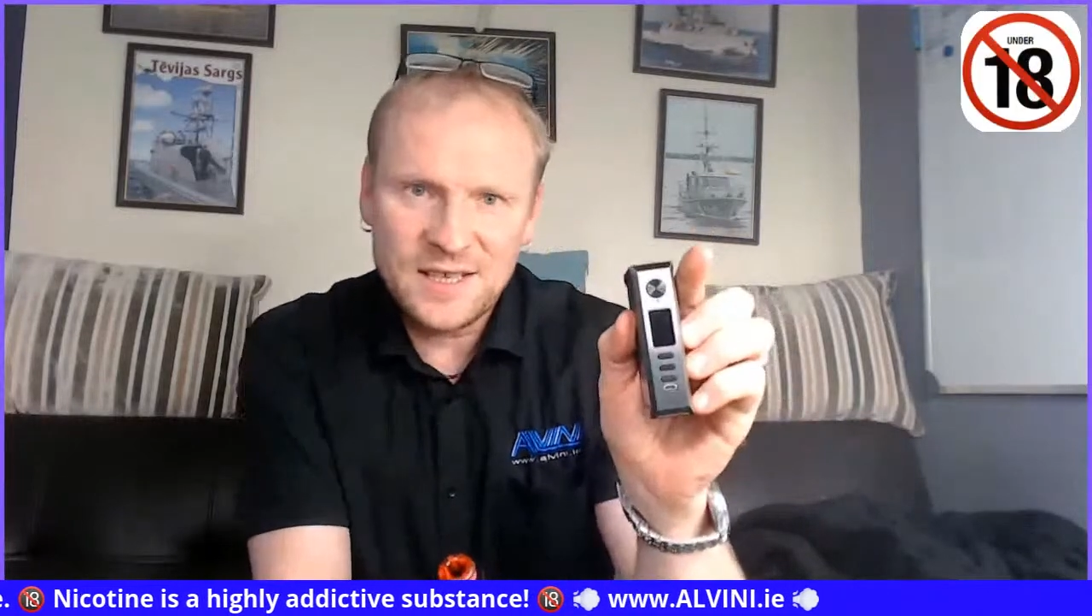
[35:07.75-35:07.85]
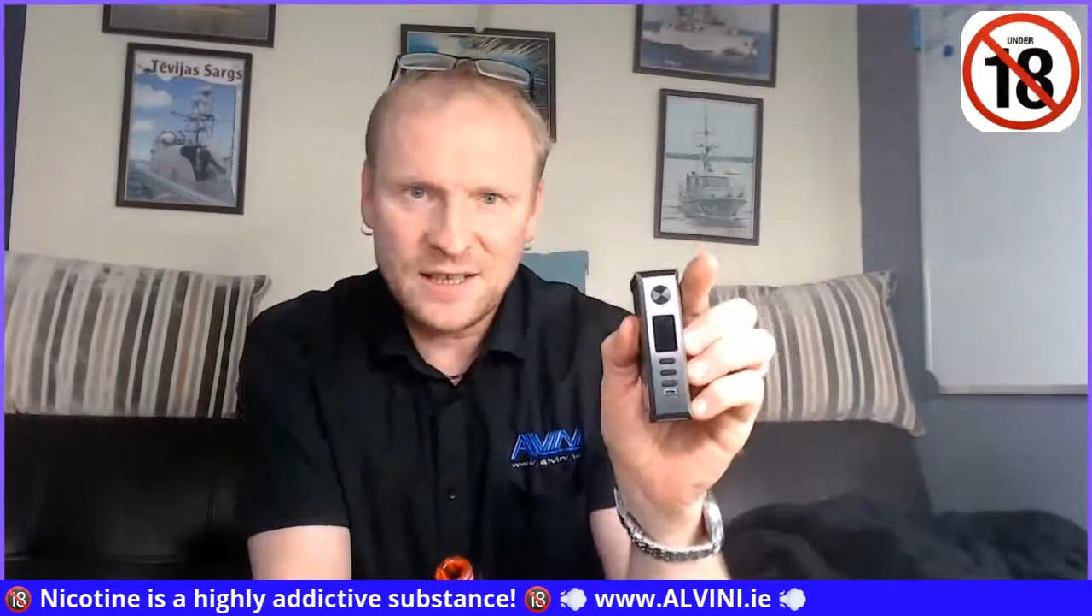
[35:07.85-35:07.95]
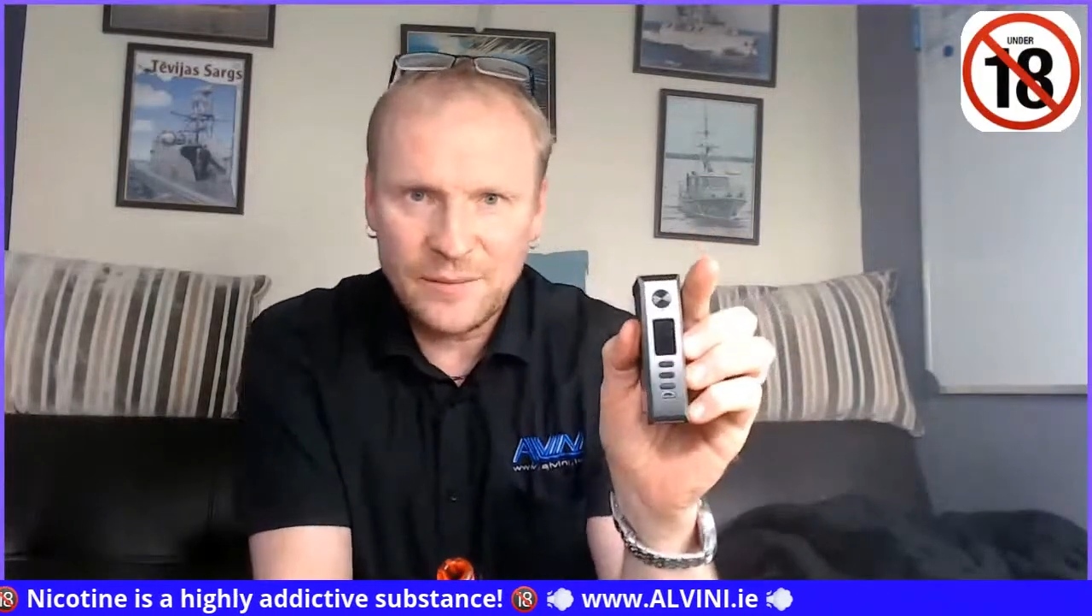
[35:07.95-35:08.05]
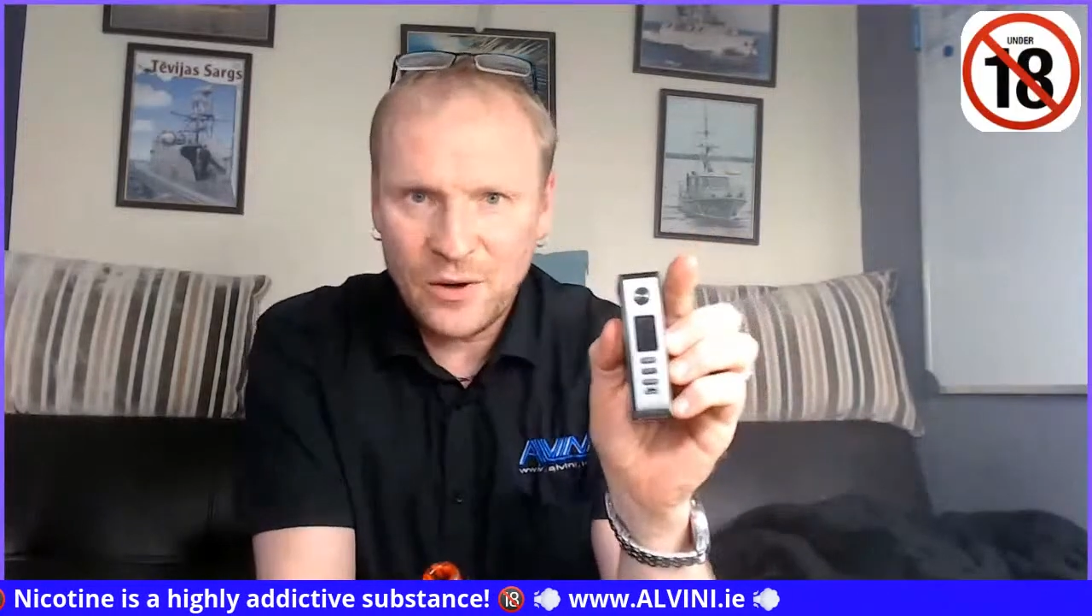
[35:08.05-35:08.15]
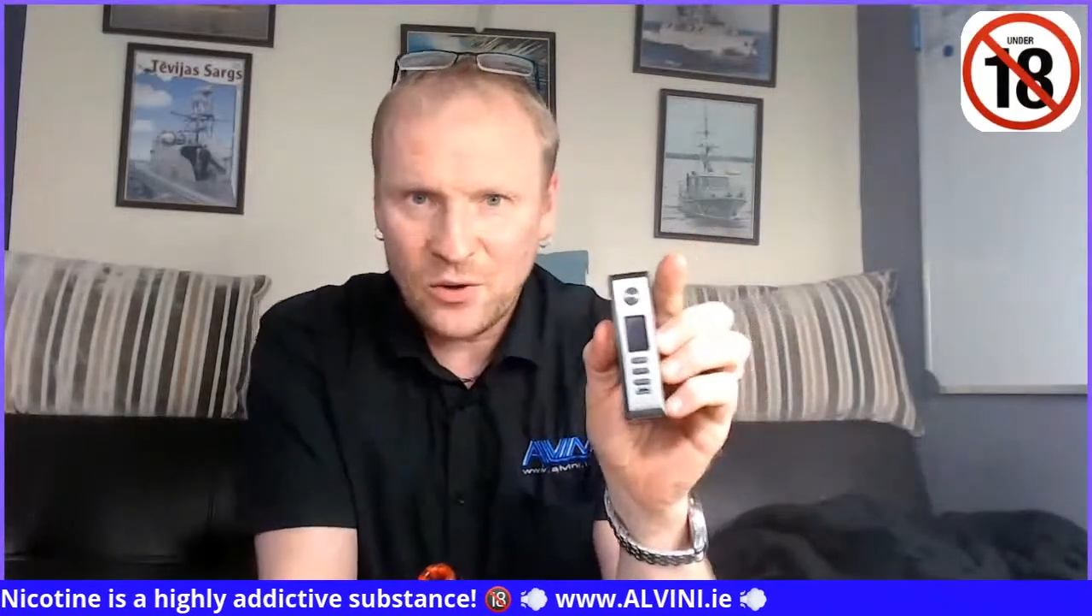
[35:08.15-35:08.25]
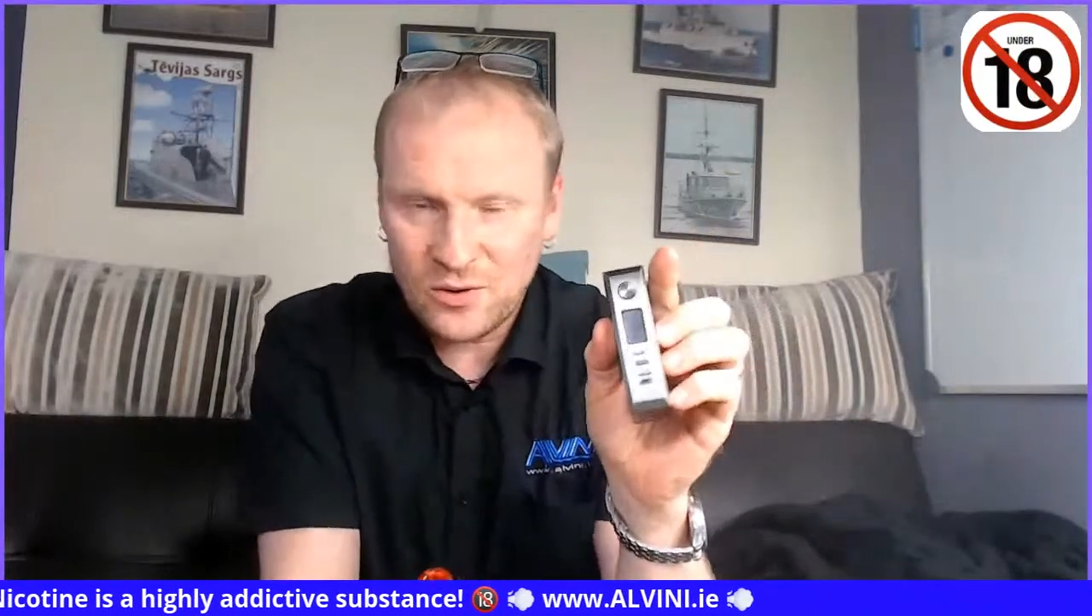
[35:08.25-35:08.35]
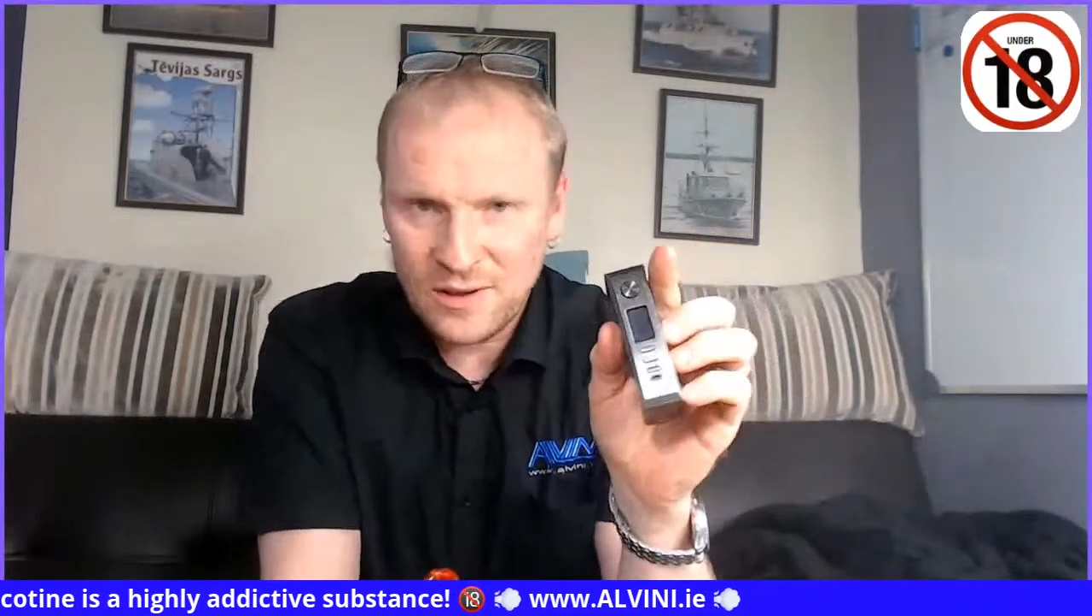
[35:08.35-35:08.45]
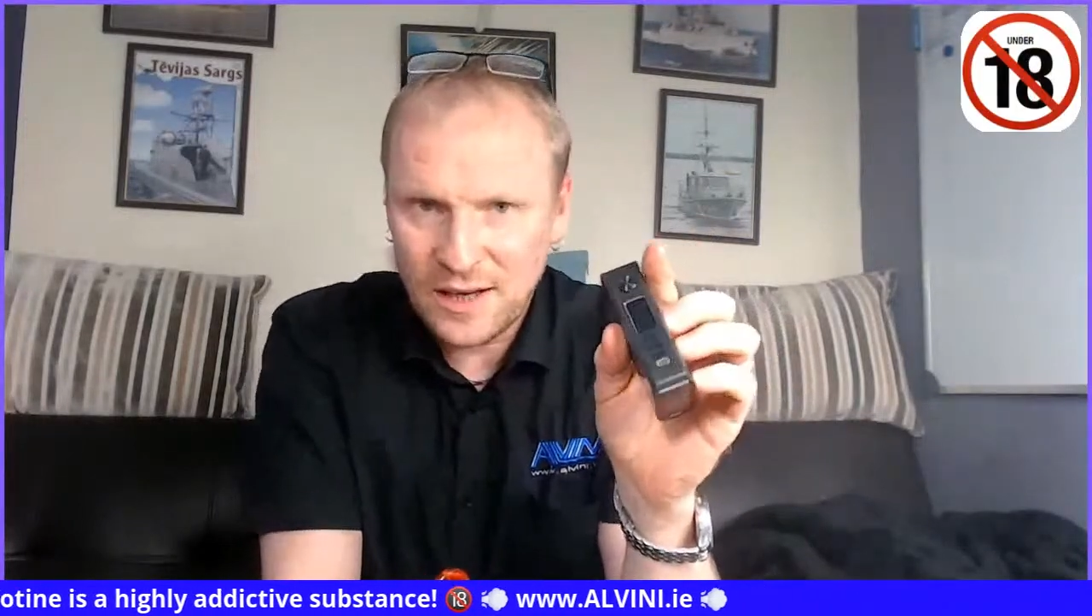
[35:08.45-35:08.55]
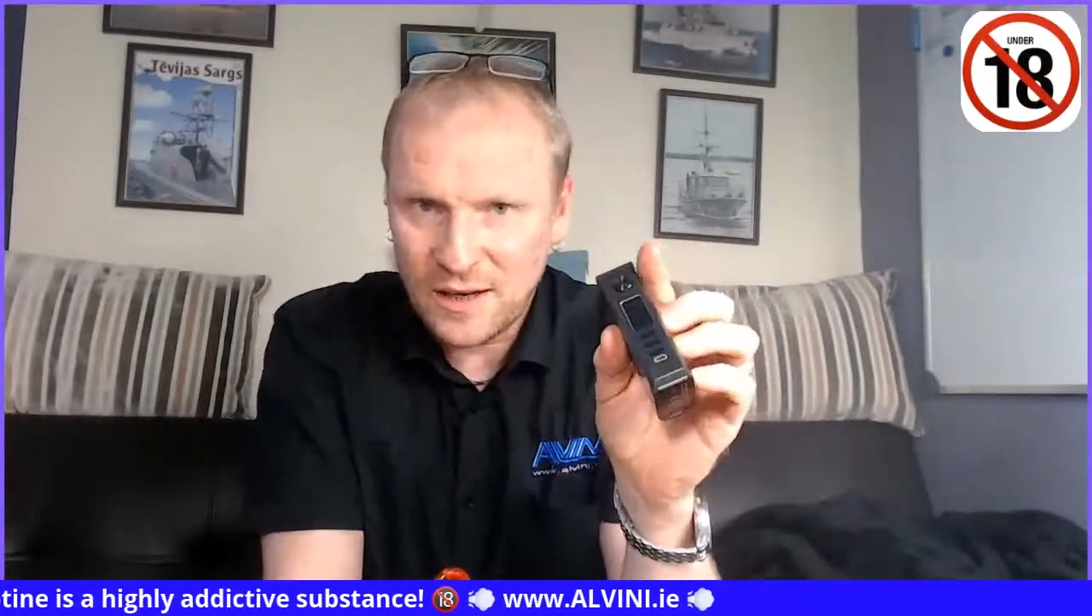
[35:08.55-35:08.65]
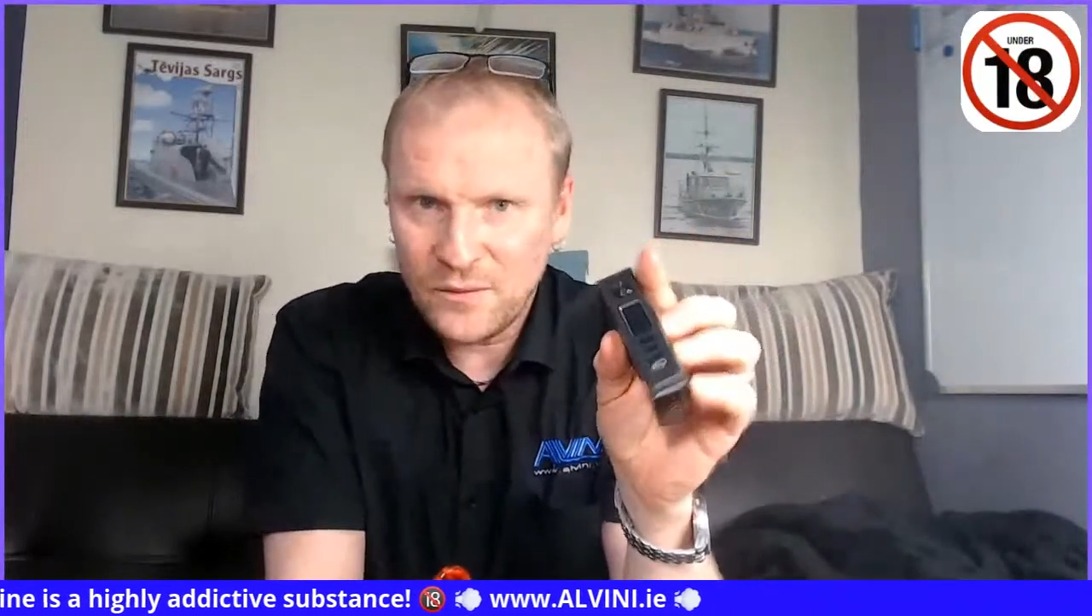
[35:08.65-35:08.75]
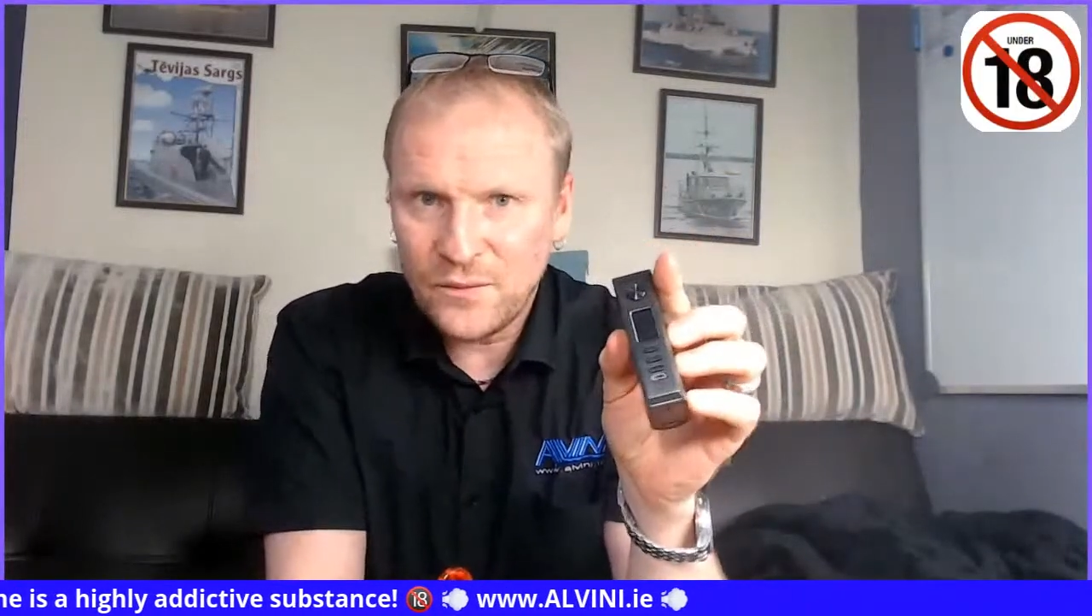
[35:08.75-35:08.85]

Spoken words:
at about like